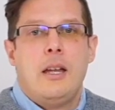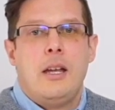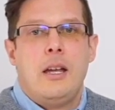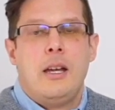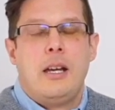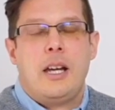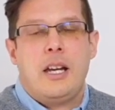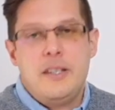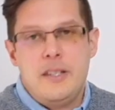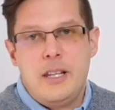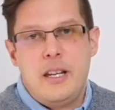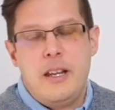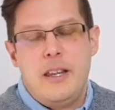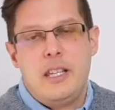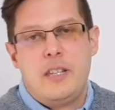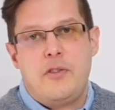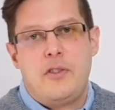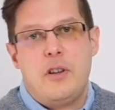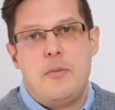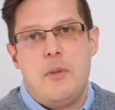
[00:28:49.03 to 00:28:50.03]
Consider this
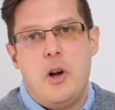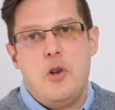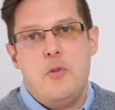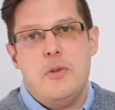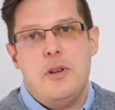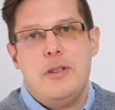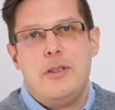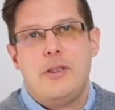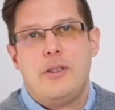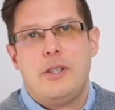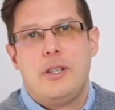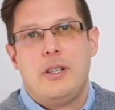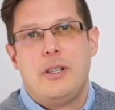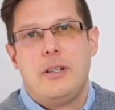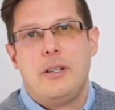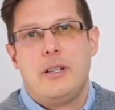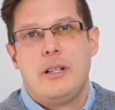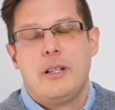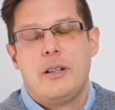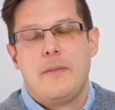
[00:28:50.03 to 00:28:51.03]
for a moment.
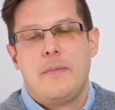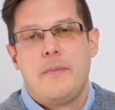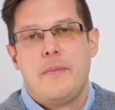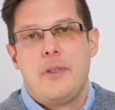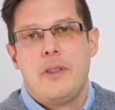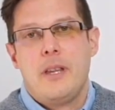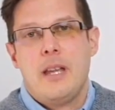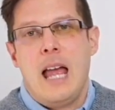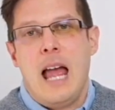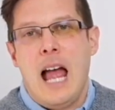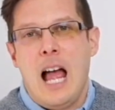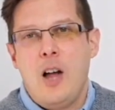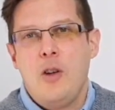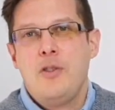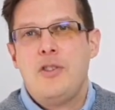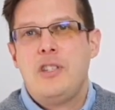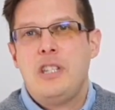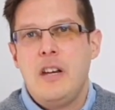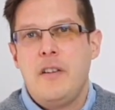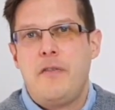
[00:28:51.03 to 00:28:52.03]
How
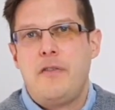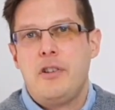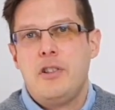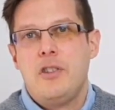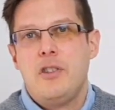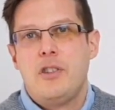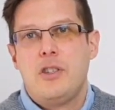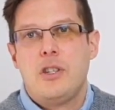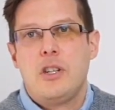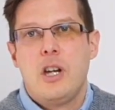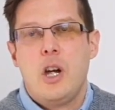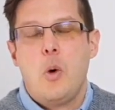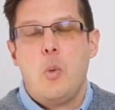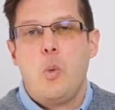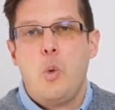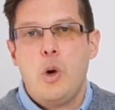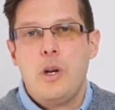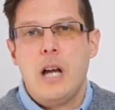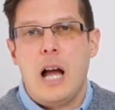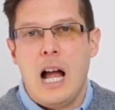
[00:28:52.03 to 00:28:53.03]
different
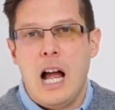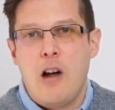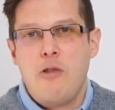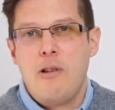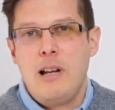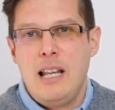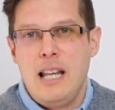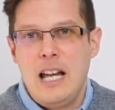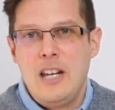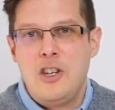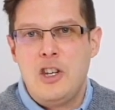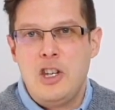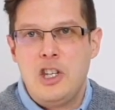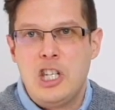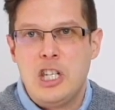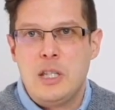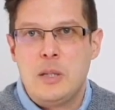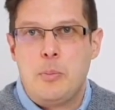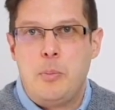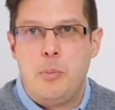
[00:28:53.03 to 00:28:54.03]
would our
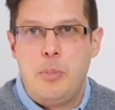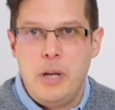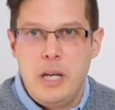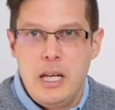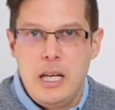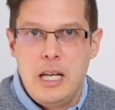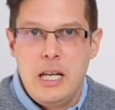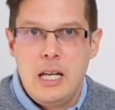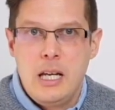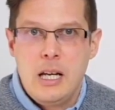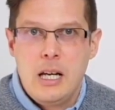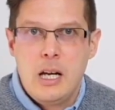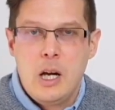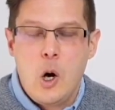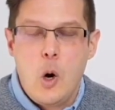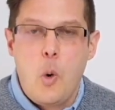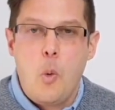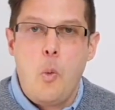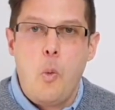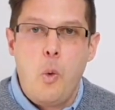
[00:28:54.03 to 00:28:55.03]
relationships be
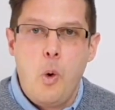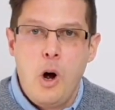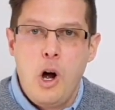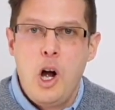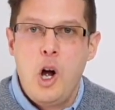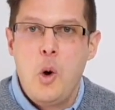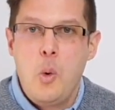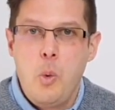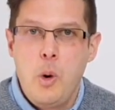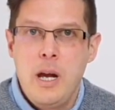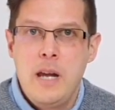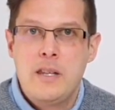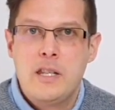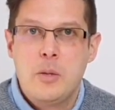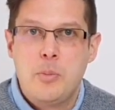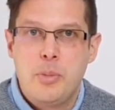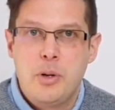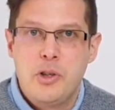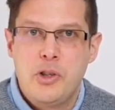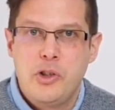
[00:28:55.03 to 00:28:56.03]
were we to
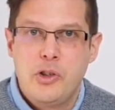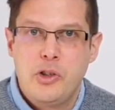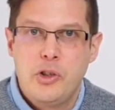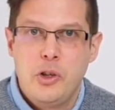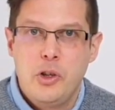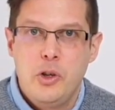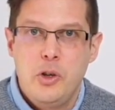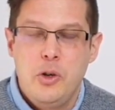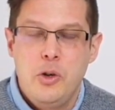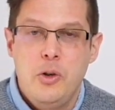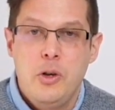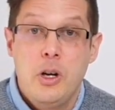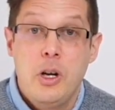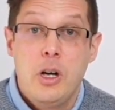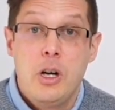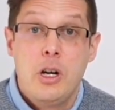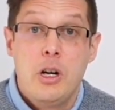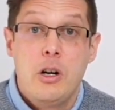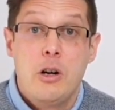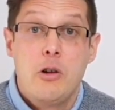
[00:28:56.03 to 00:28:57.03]
pursue
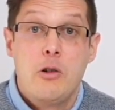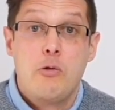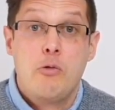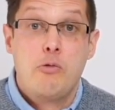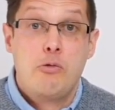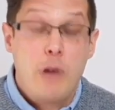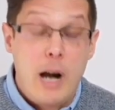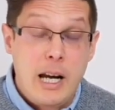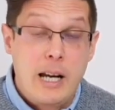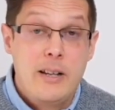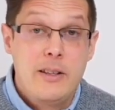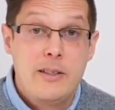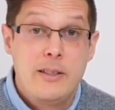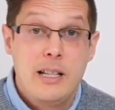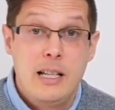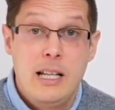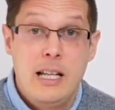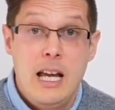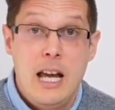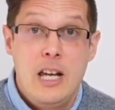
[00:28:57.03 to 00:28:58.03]

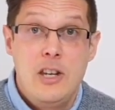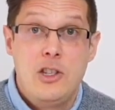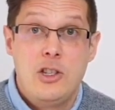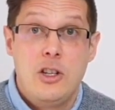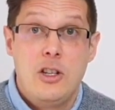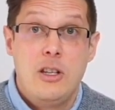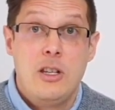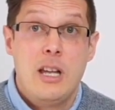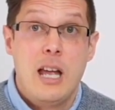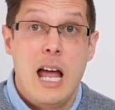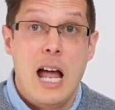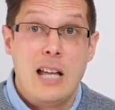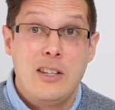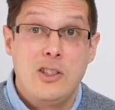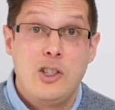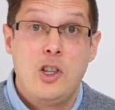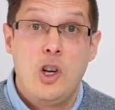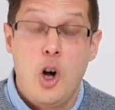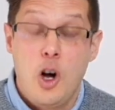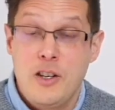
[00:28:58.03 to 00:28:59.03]
reconciliation as
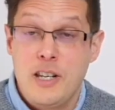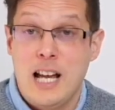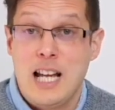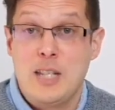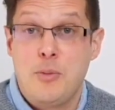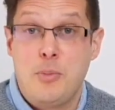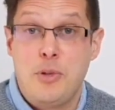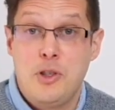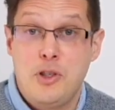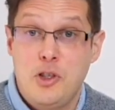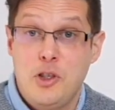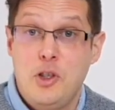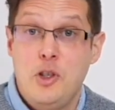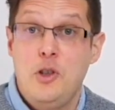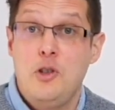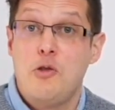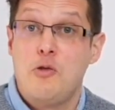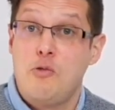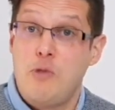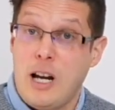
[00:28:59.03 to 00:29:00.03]
God has pursued
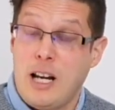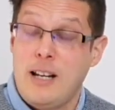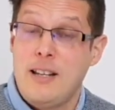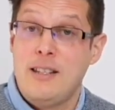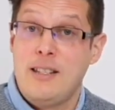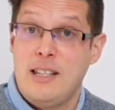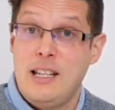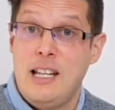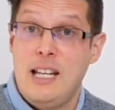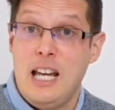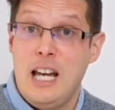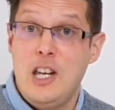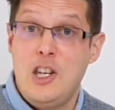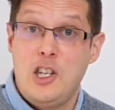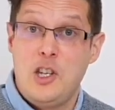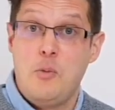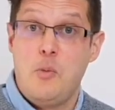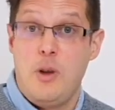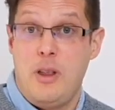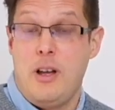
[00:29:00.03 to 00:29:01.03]

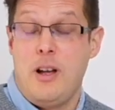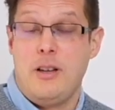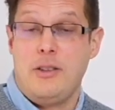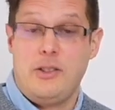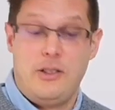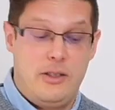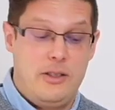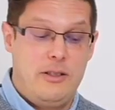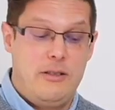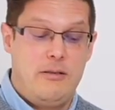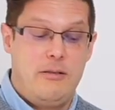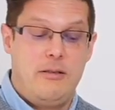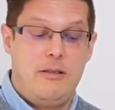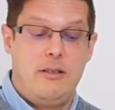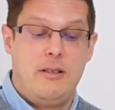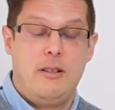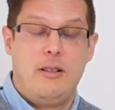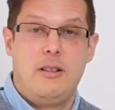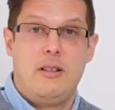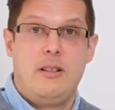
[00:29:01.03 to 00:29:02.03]
reconciliation with us?
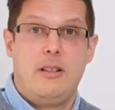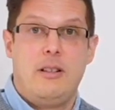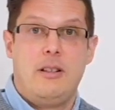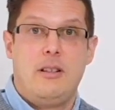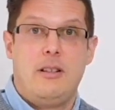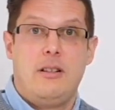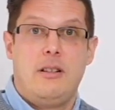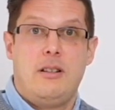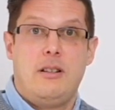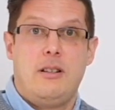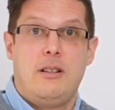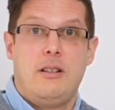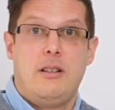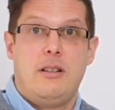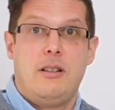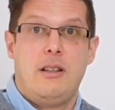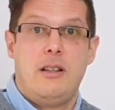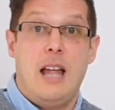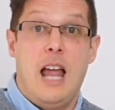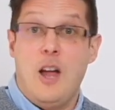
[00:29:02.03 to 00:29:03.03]

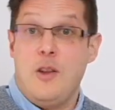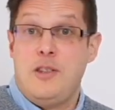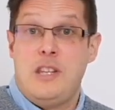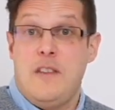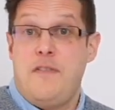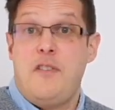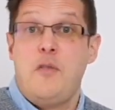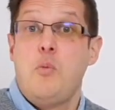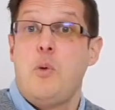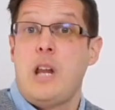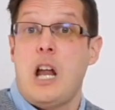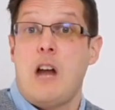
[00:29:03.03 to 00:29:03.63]
How different would our